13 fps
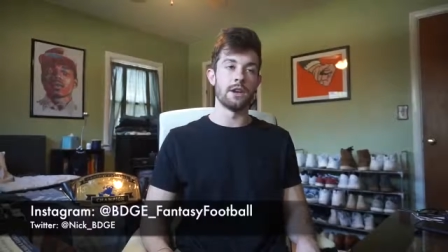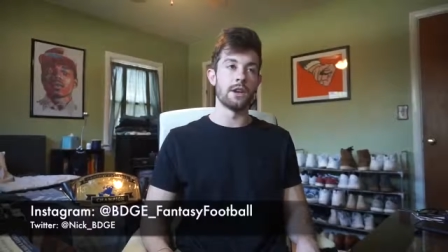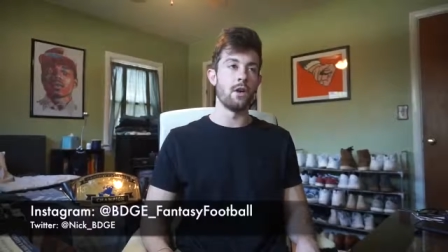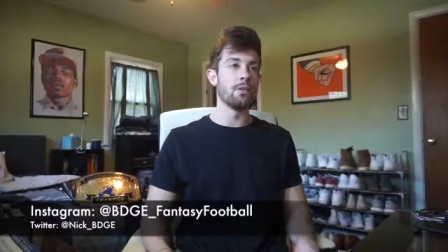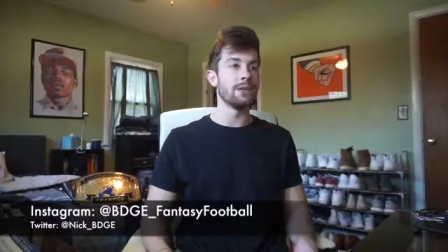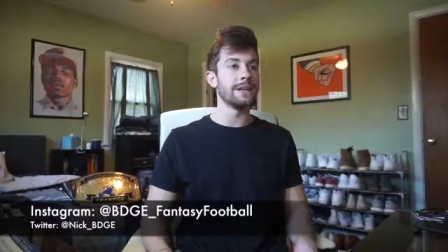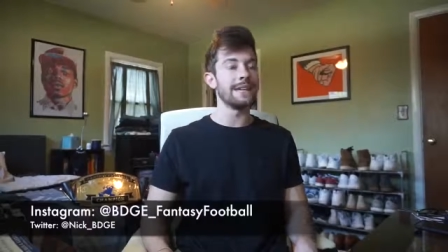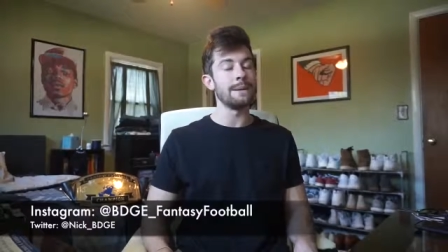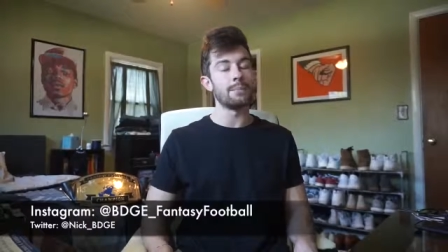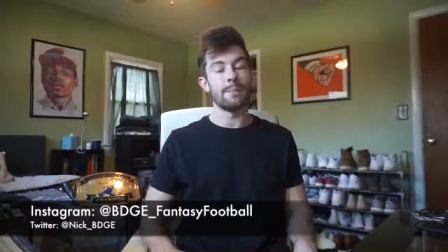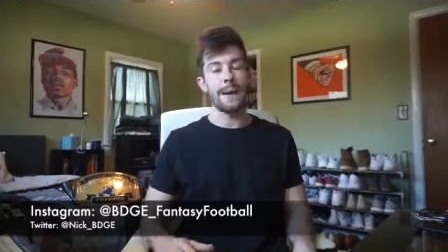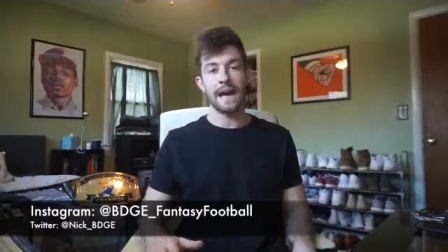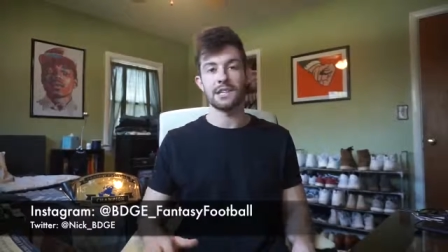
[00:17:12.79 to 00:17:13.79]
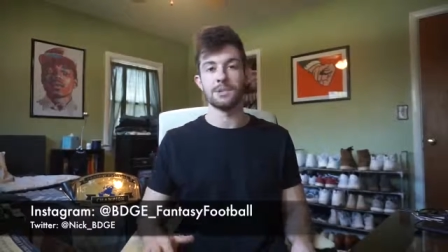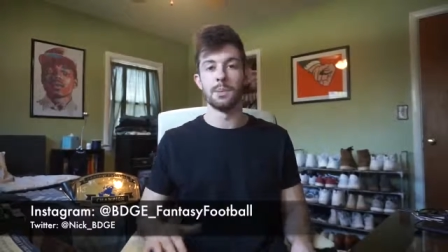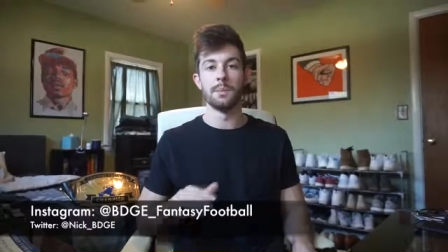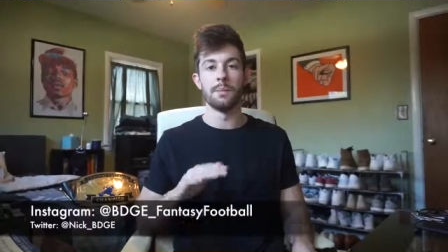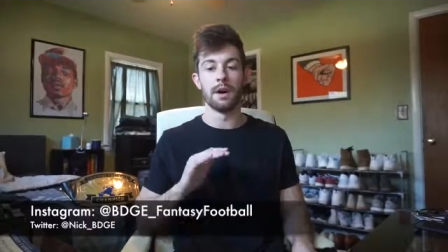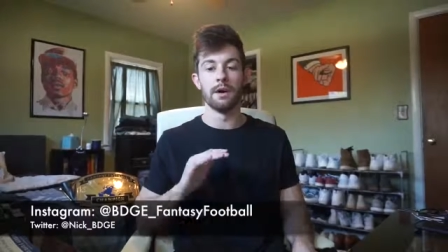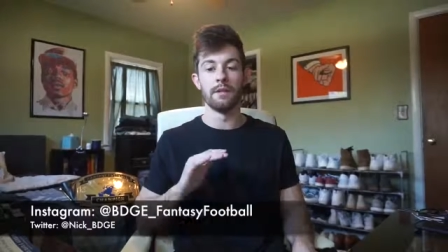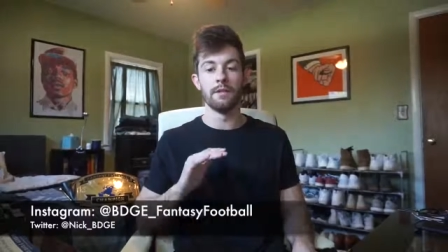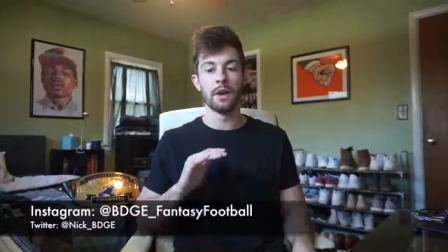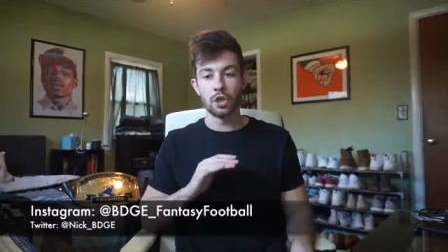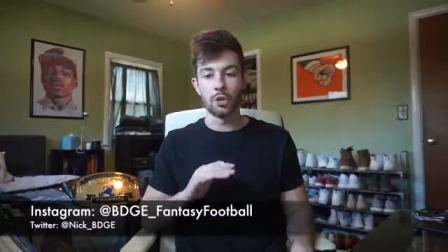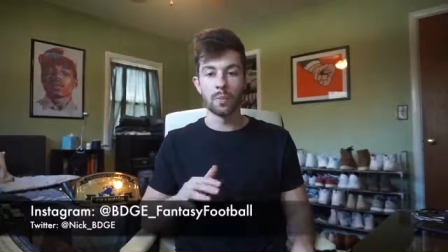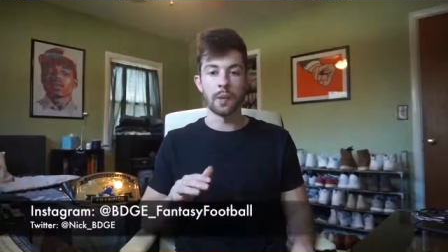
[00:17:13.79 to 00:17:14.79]
and only keep a maximum
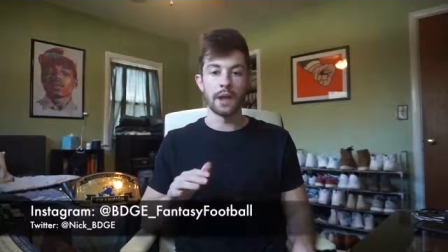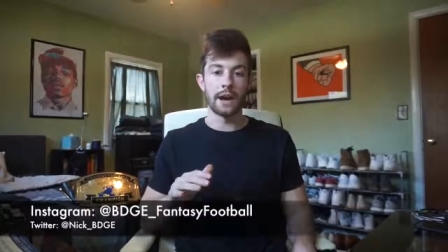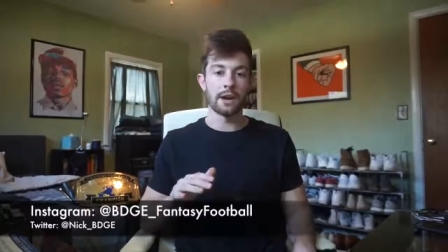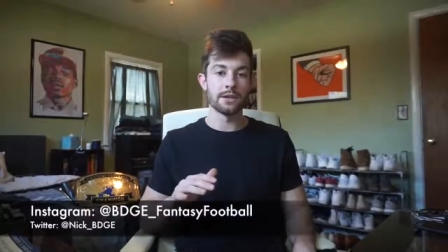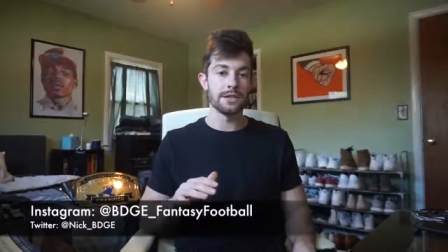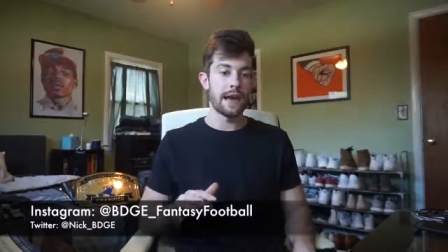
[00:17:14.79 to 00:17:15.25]
of 2 players.